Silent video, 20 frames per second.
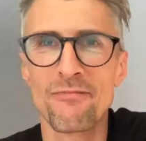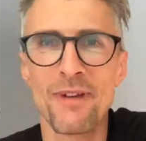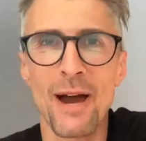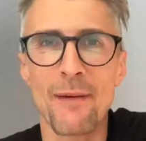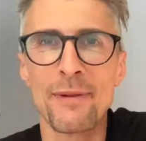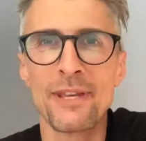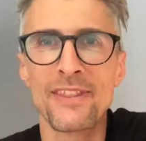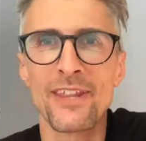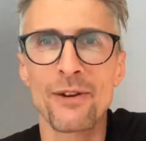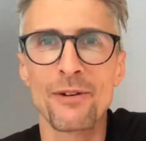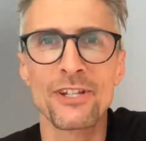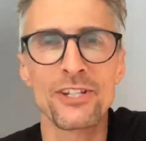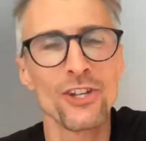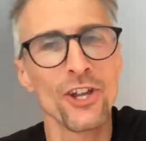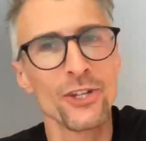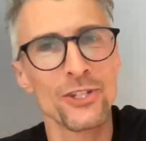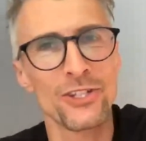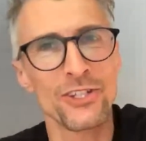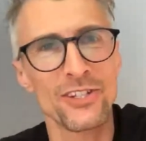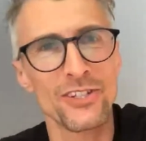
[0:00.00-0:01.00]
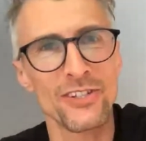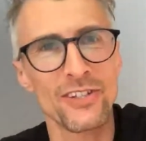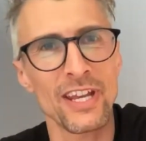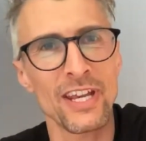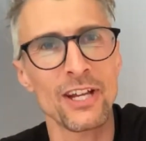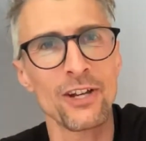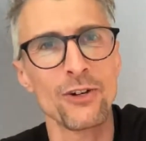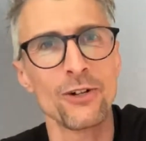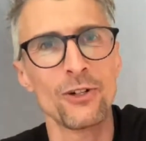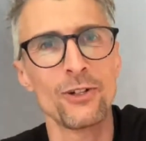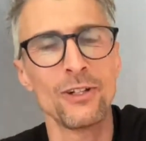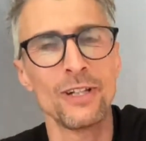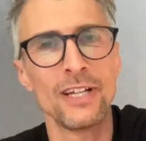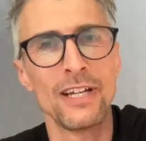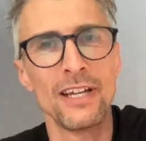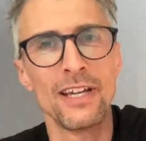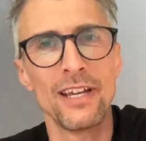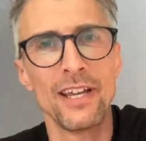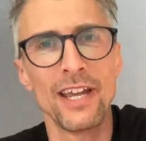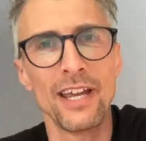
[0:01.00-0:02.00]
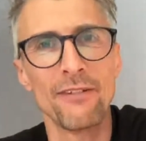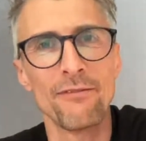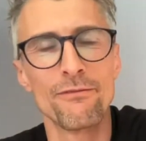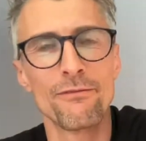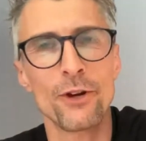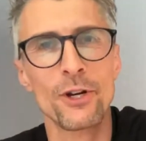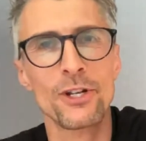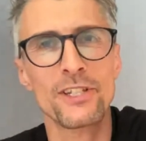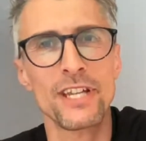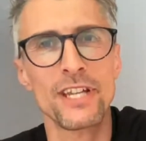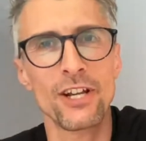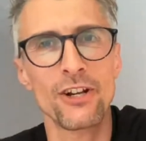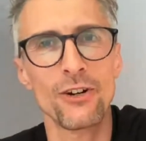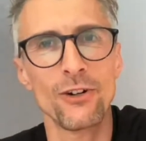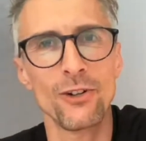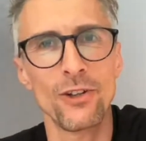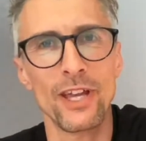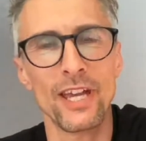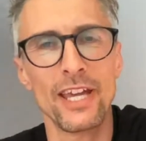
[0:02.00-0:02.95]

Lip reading: I mean, there is not a single vertical